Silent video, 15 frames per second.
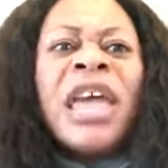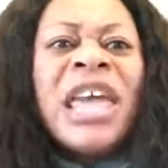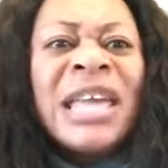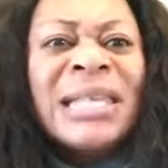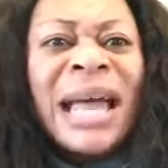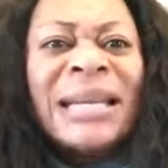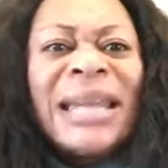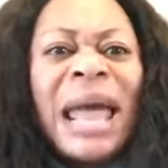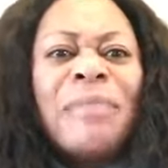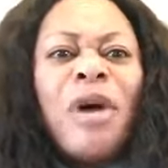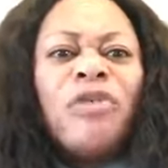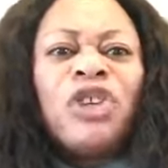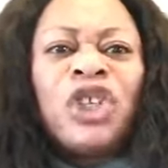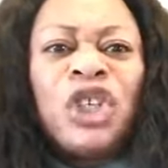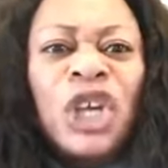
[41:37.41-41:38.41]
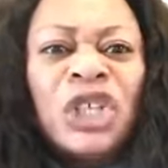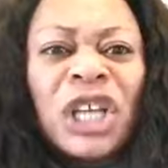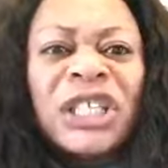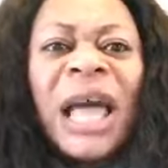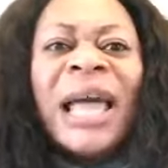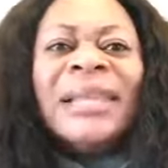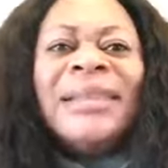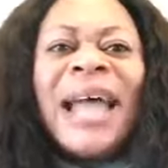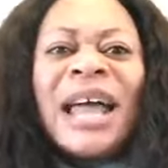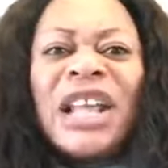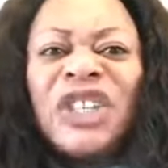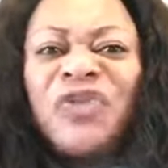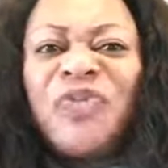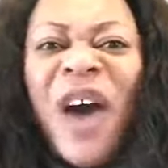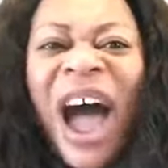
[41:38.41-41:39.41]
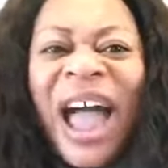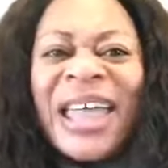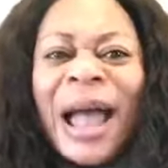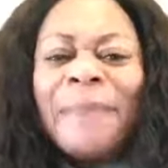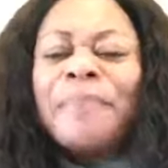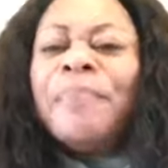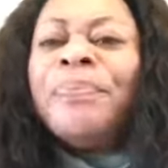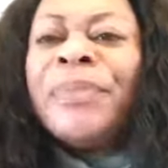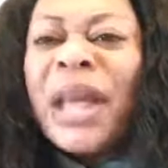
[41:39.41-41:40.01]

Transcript: In the name of Jesus, there is fire,